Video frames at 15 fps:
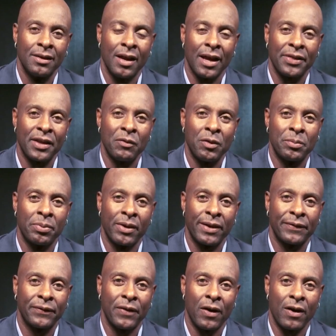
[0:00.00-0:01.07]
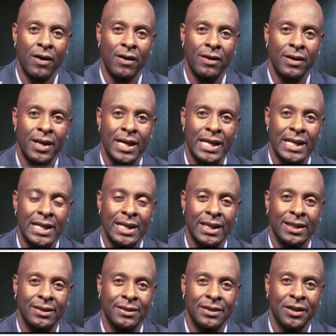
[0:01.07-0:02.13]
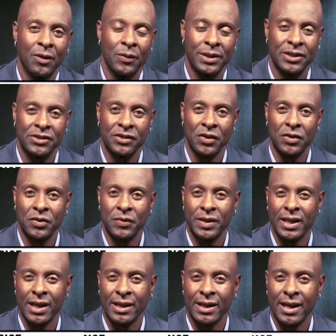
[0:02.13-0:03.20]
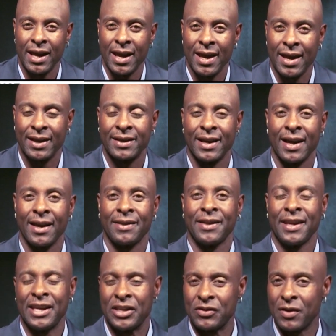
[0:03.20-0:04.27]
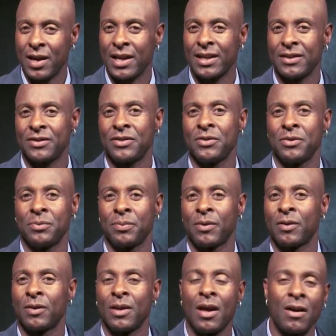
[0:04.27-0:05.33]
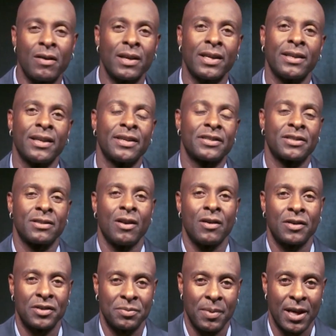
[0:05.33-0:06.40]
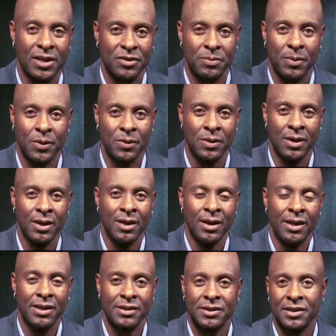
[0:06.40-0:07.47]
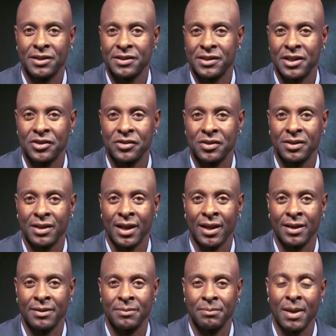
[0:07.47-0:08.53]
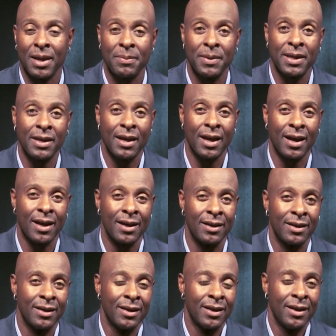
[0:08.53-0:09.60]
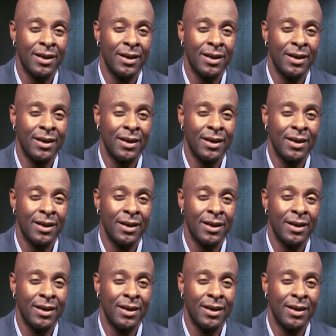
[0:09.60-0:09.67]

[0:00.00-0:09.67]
You know, I think with Brett Favre, uh, you know, with the surgery that he had, I think he tried to prolong it as long as possible, his decision, and maybe uh,